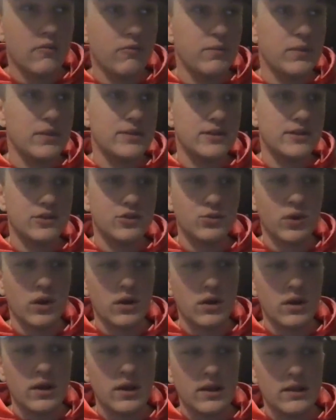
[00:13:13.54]
message
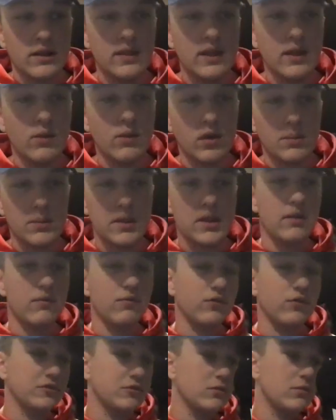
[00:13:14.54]
where they want to become
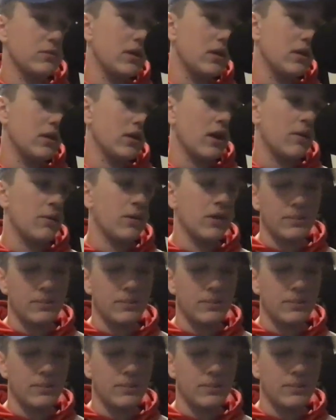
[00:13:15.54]
friends with me or come on the